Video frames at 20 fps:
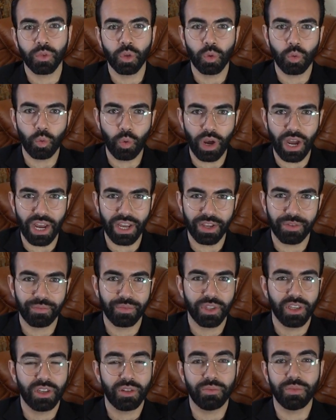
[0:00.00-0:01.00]
Why?
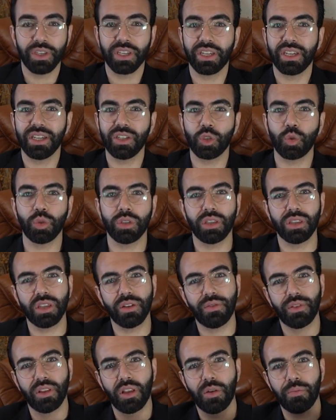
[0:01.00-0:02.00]
Because with the
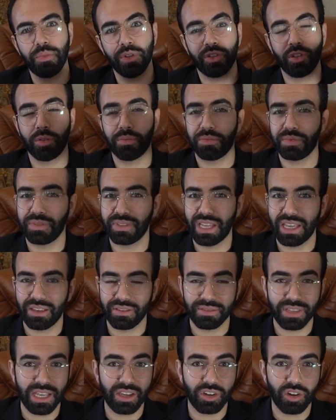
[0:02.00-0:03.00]
development of
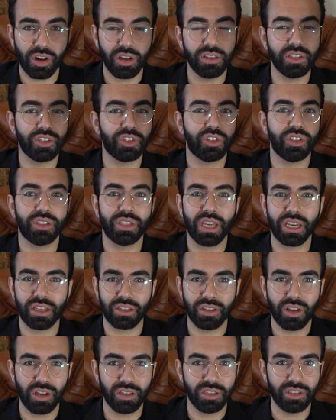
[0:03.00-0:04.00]
psychology,
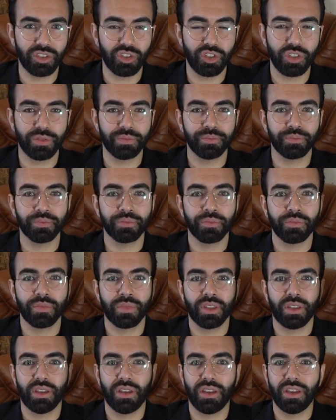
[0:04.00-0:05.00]
technology,
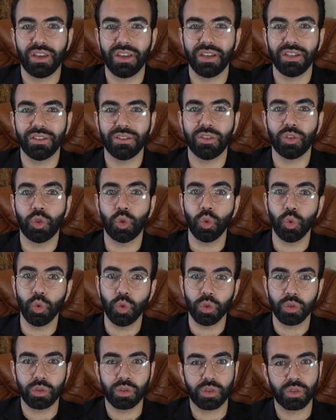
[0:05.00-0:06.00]
and
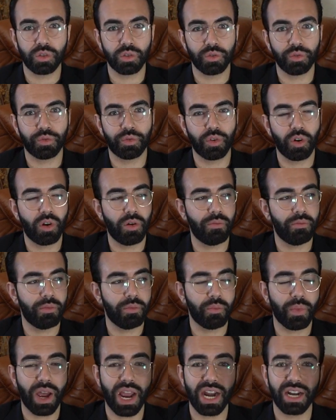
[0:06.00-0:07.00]
tools
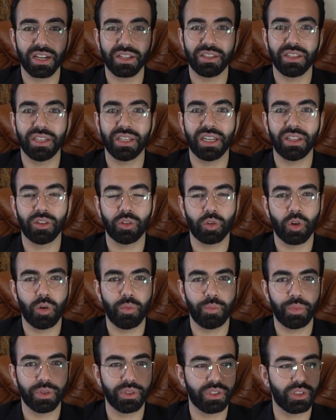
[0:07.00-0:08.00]
from marketing and
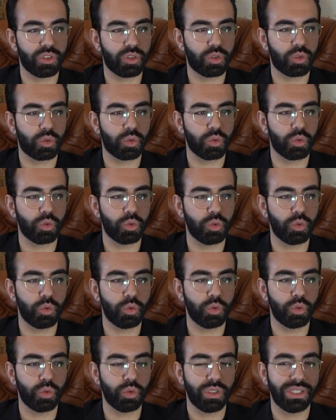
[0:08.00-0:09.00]
companies
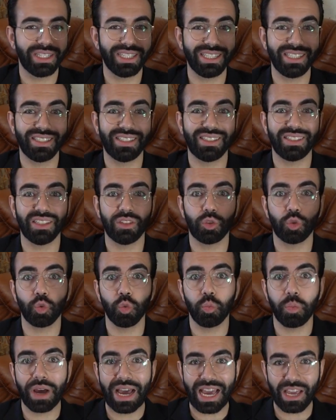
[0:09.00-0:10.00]
to incite to
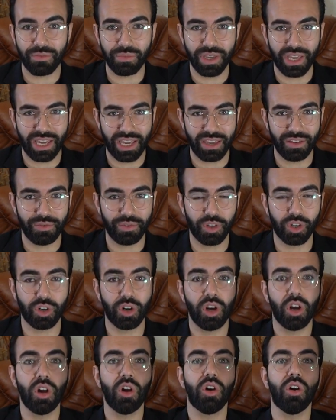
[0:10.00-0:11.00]
buy behavior
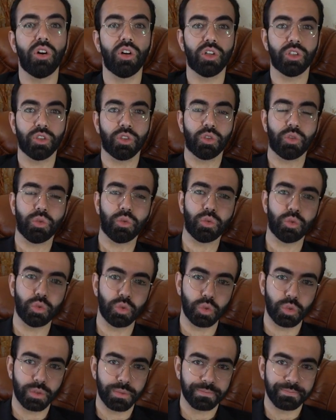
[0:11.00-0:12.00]
or
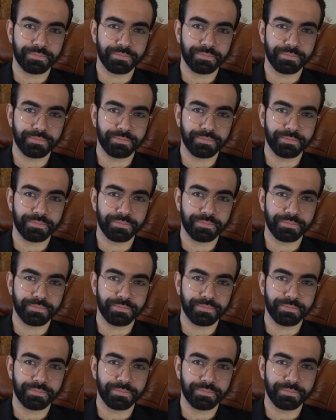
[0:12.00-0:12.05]
to